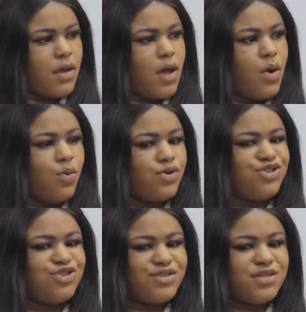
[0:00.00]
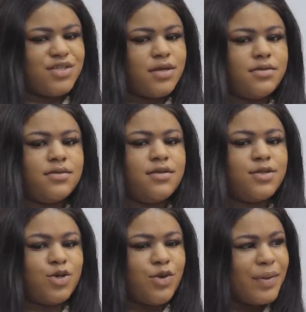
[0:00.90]
Oh, you just changed the
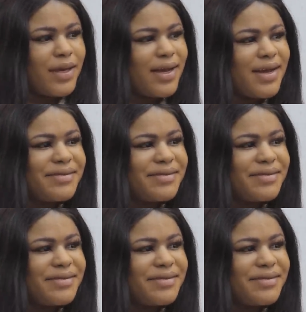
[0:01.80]
topic.